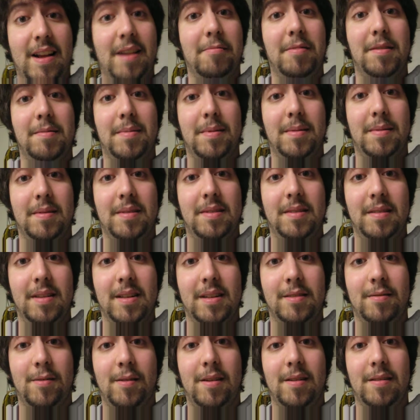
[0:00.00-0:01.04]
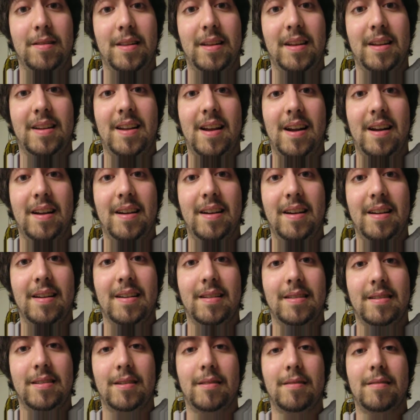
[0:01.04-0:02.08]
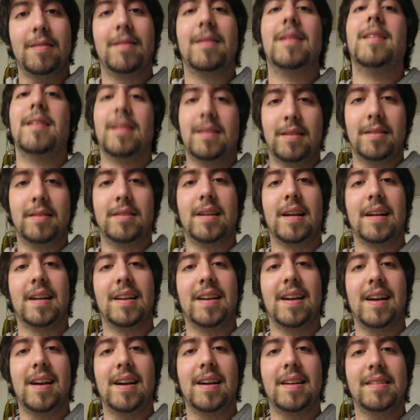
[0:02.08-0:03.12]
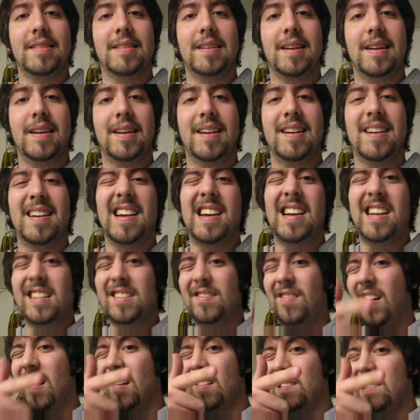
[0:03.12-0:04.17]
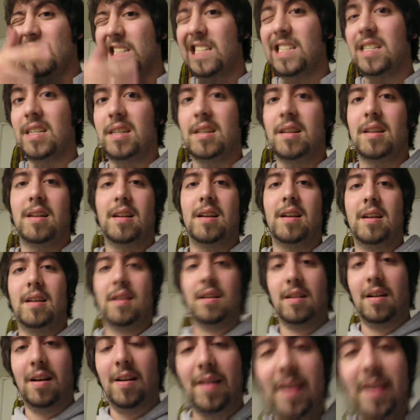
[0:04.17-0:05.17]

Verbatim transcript: I wouldn't be able to do this for the entire year. So check you guys uh, tomorrow. Oh